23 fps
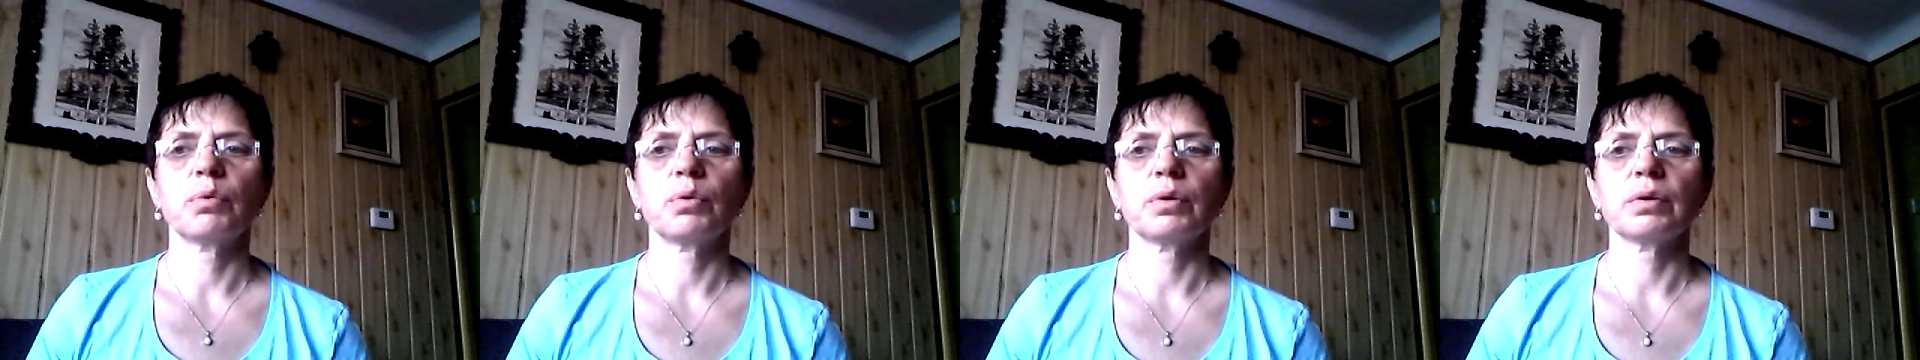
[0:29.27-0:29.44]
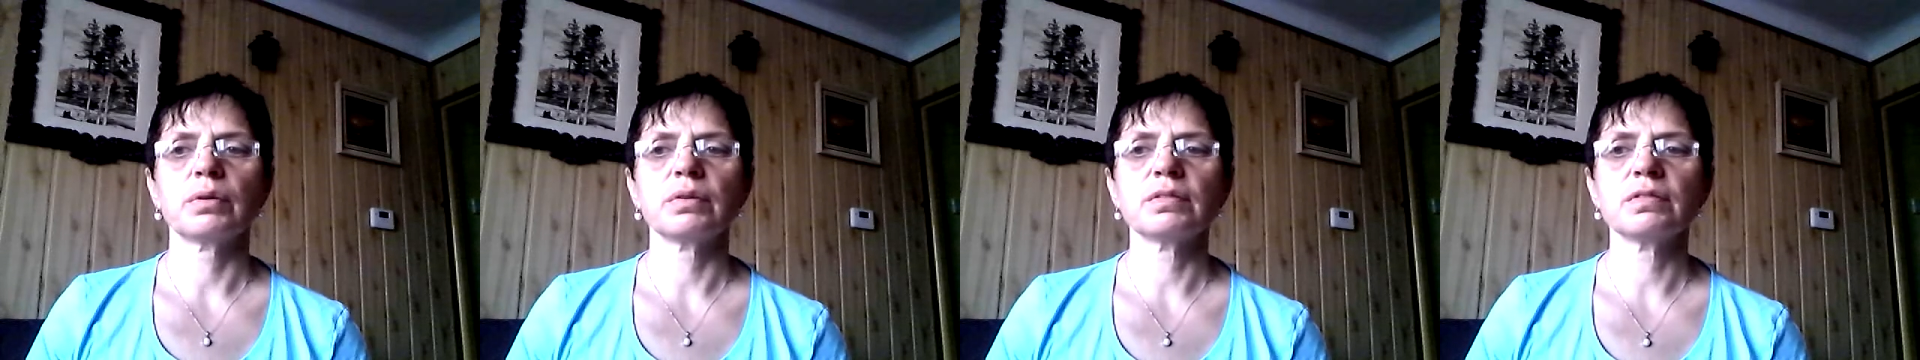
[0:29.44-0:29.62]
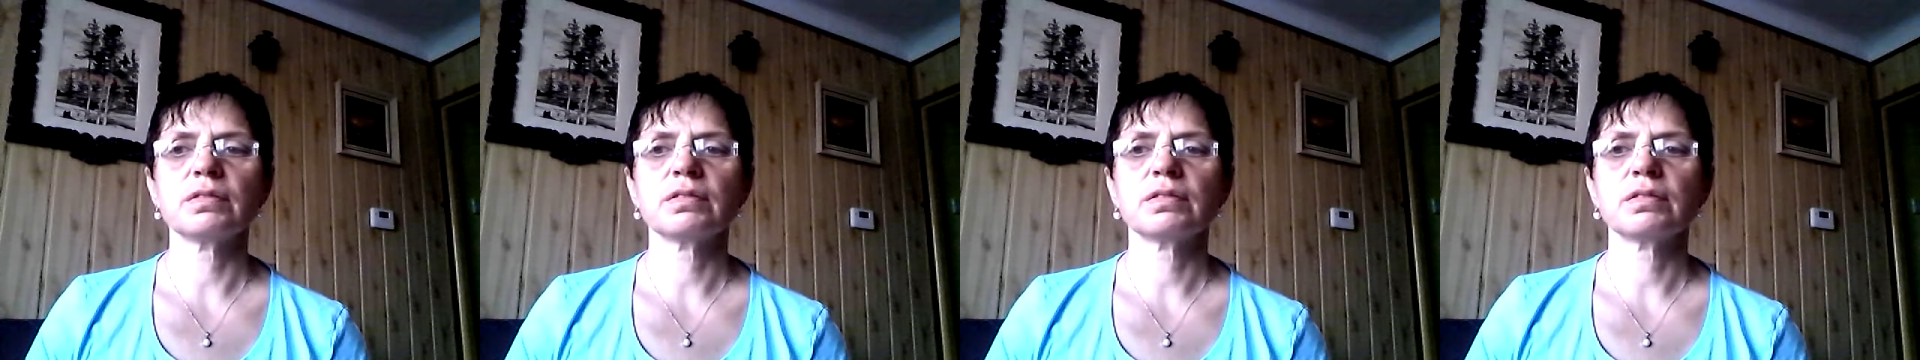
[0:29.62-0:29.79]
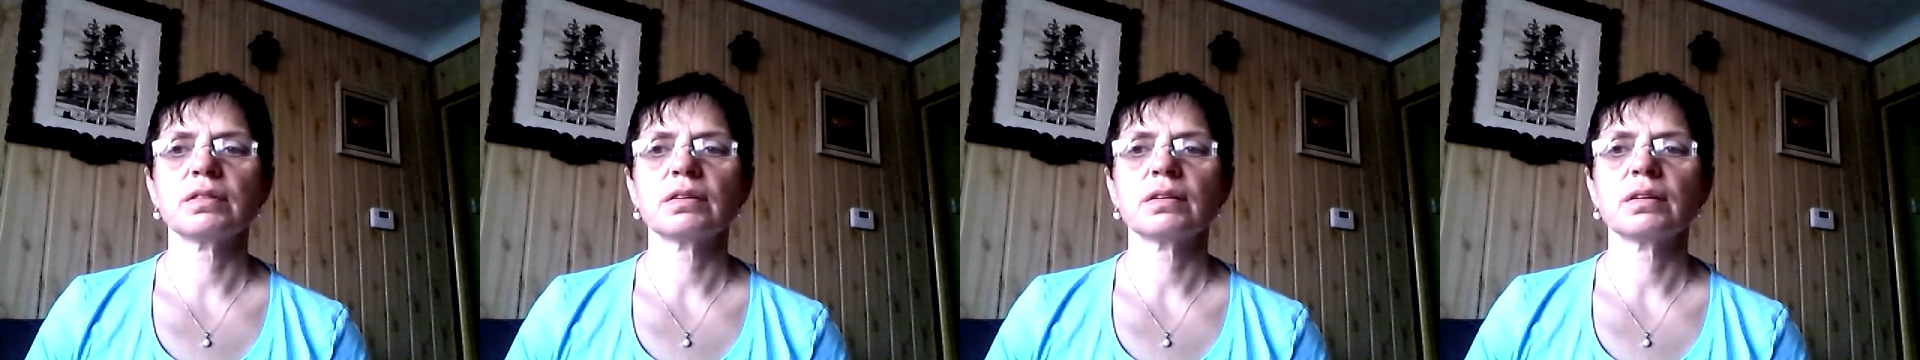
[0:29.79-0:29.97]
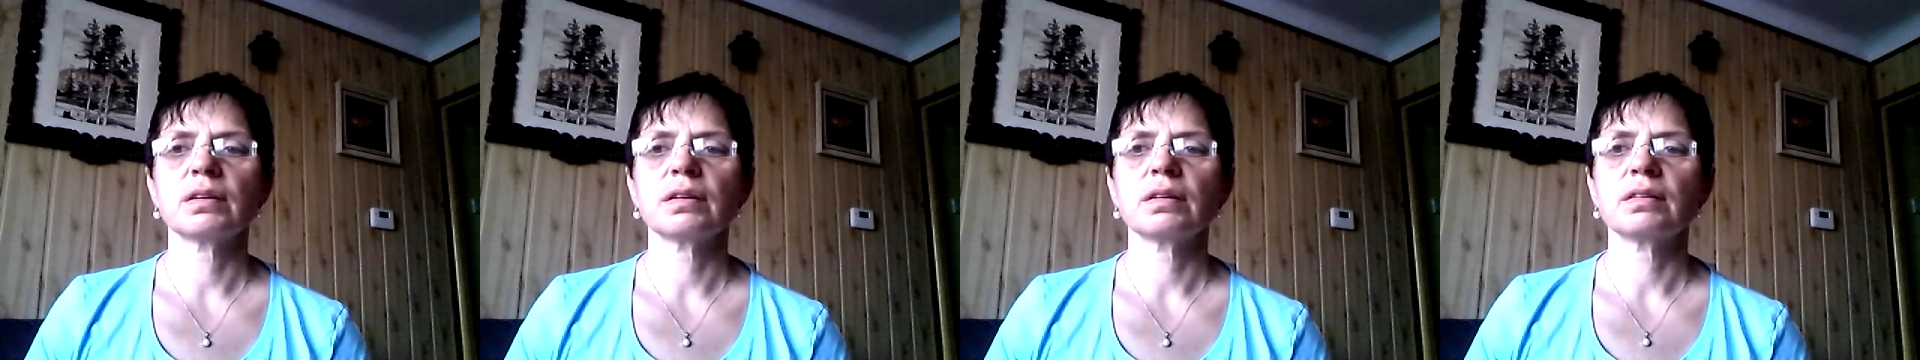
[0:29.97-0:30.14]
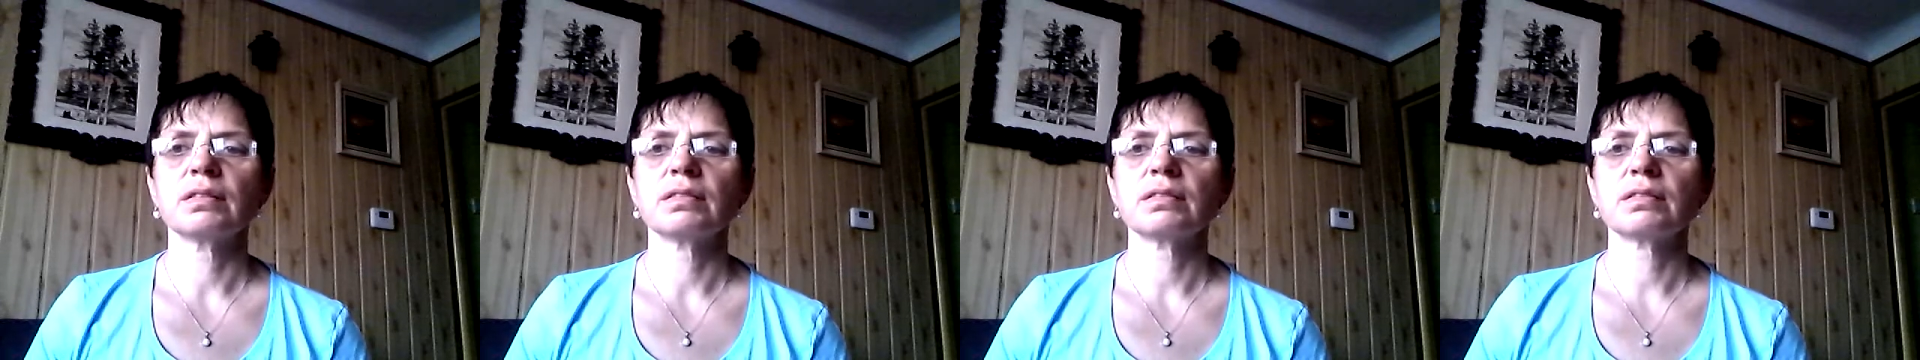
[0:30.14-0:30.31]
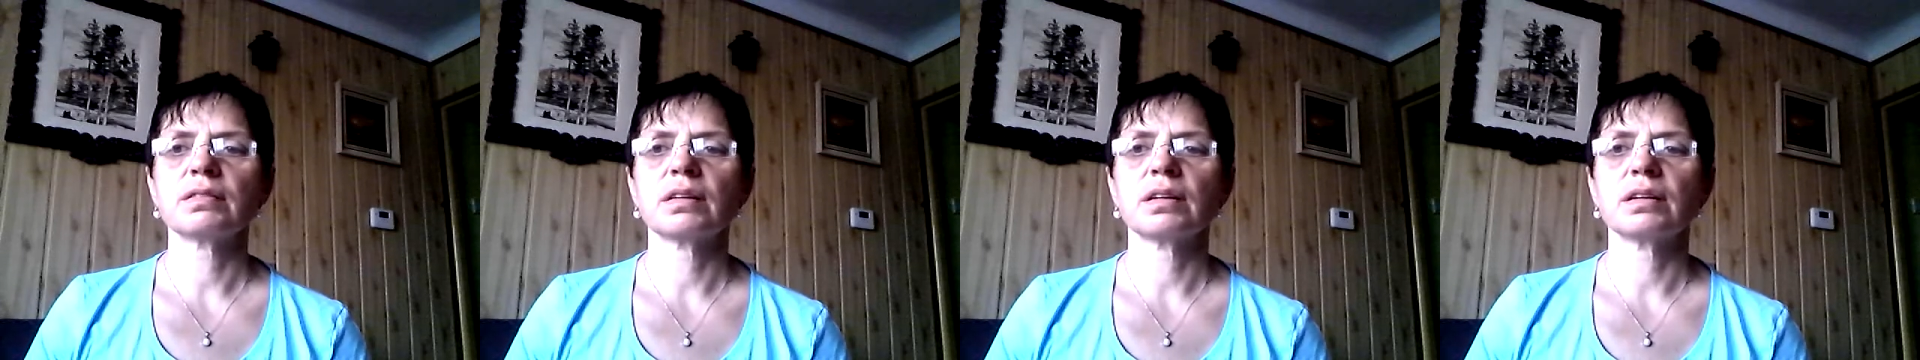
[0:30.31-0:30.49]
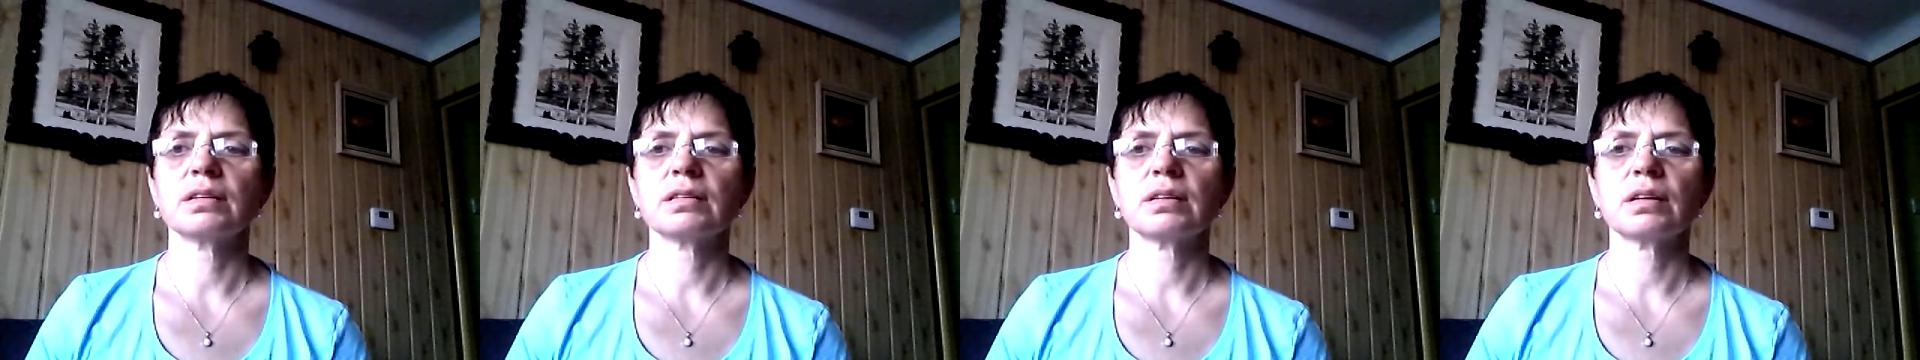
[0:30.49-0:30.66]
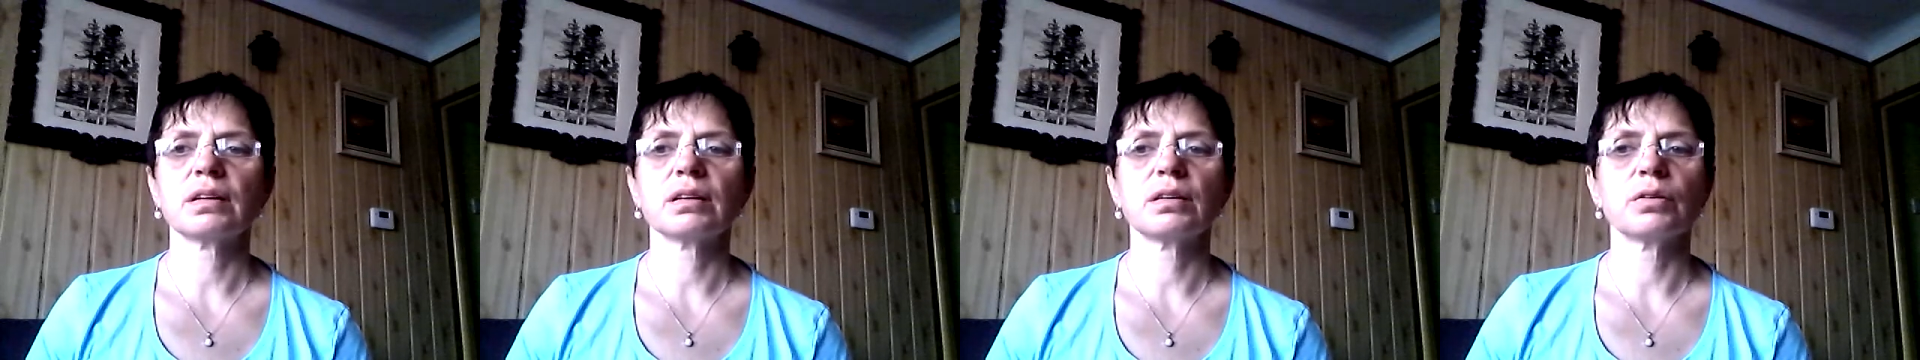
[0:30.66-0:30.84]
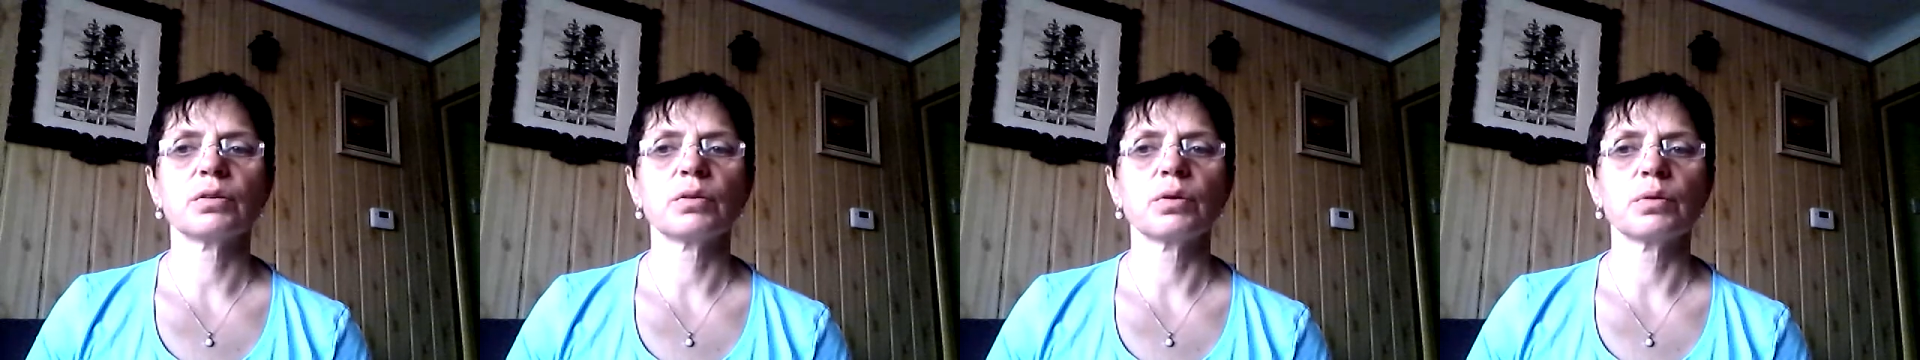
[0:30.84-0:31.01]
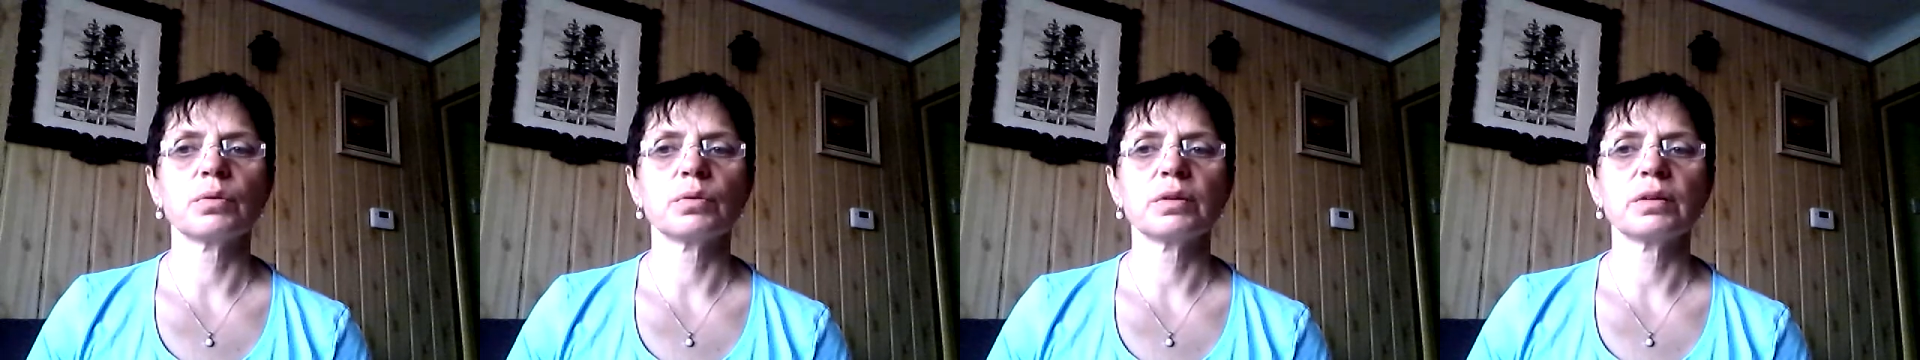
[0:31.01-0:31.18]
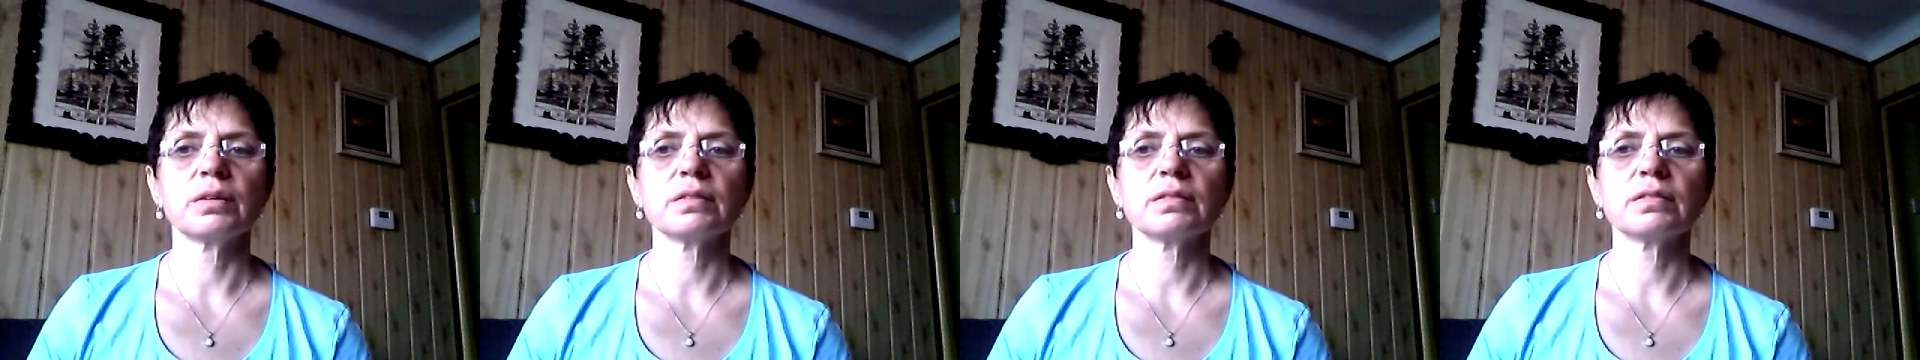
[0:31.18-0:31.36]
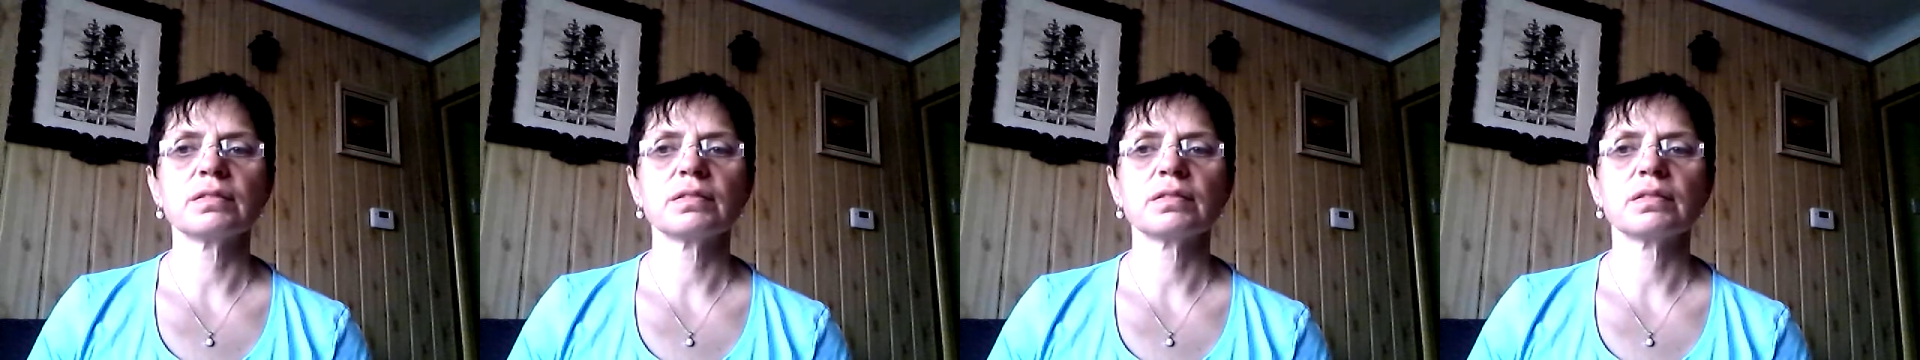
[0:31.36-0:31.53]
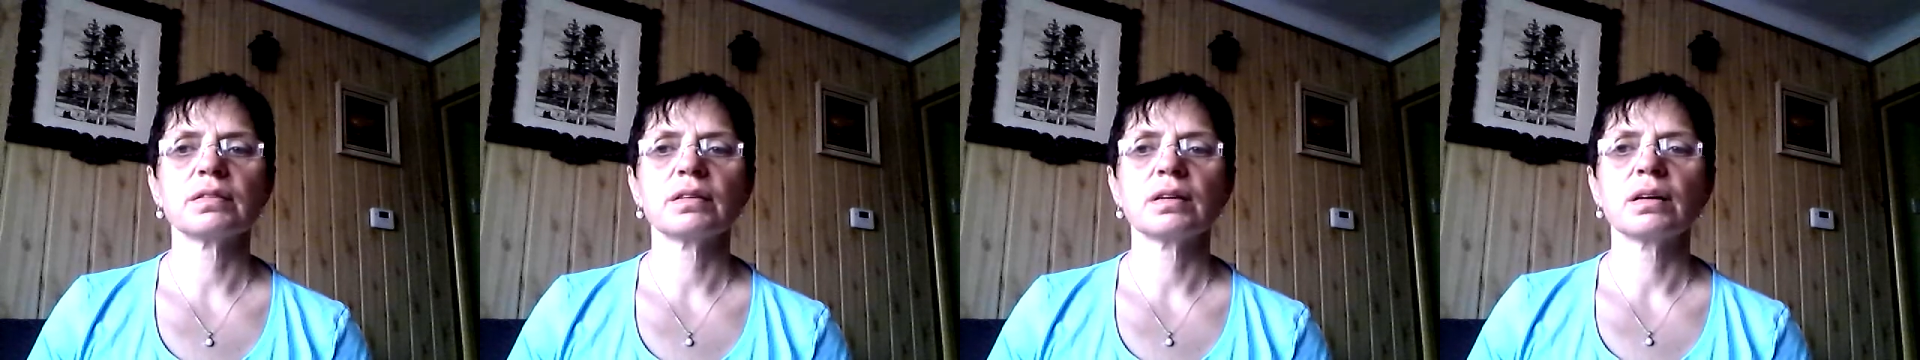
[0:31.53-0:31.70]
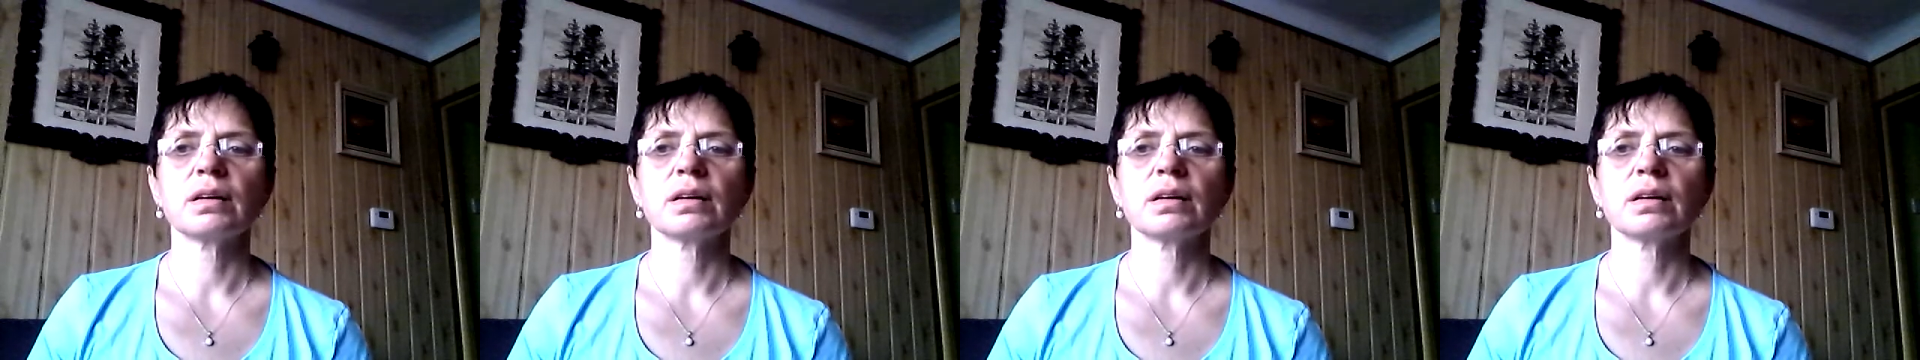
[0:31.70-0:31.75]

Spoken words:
balls, cylindrical rollers,